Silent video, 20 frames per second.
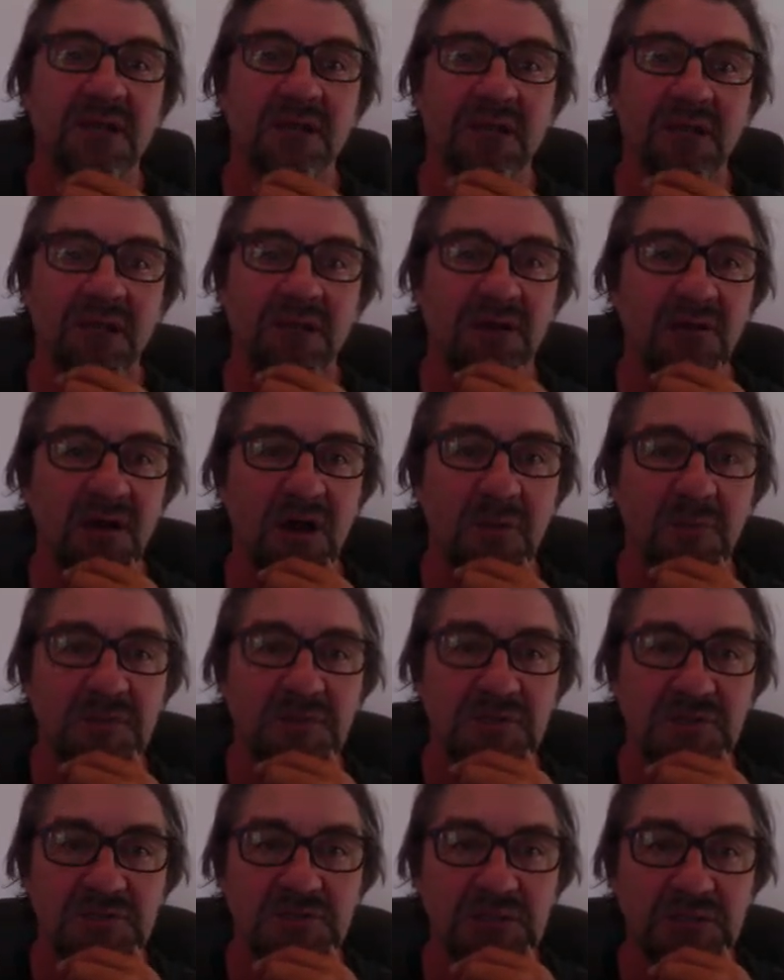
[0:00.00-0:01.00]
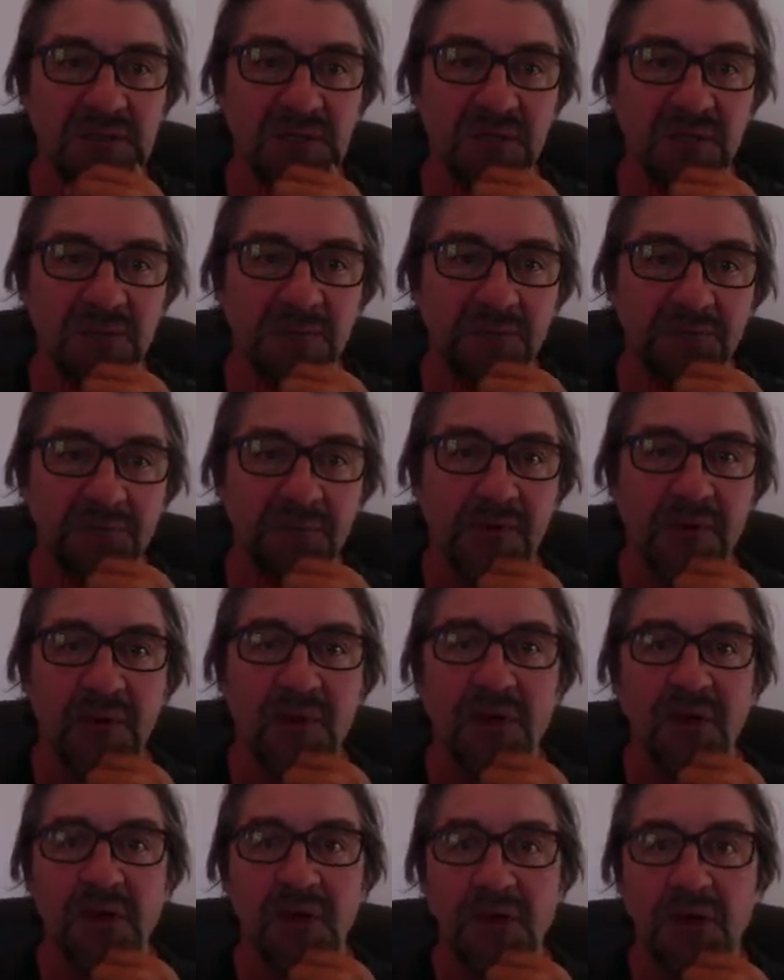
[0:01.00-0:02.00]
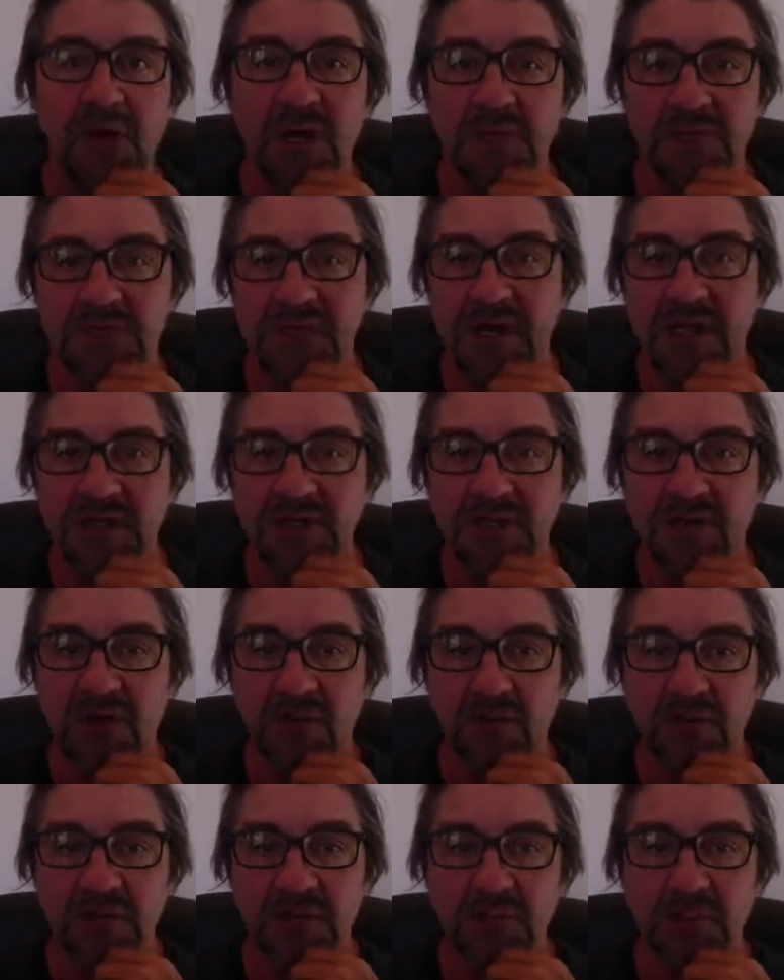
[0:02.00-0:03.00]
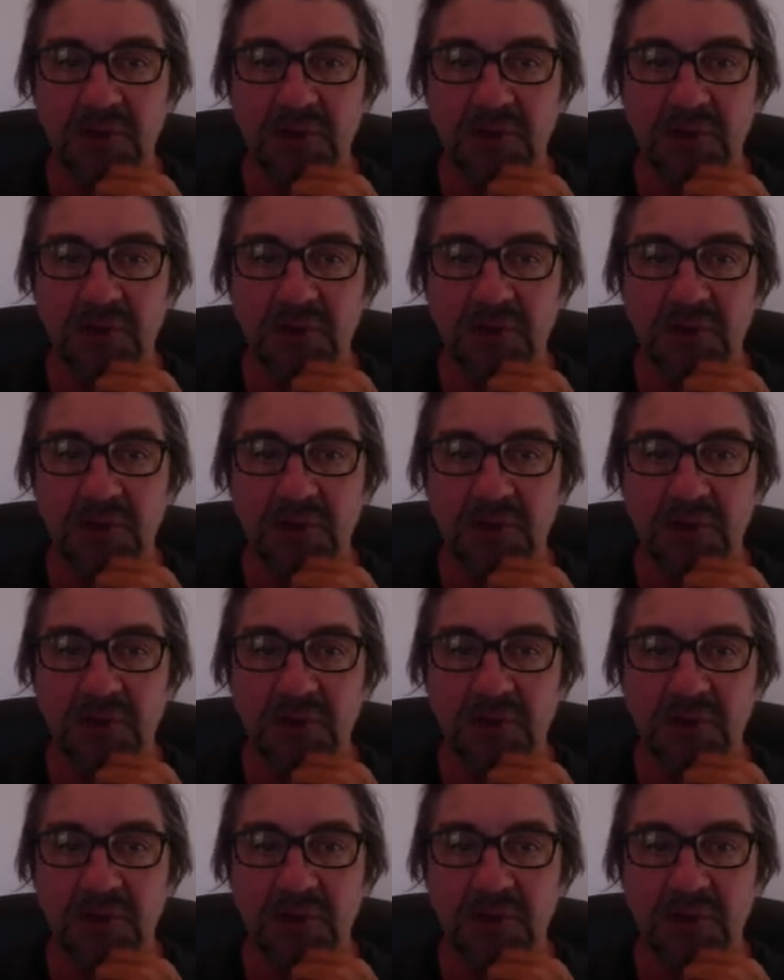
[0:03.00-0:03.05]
I get a composition that I'm satisfied with.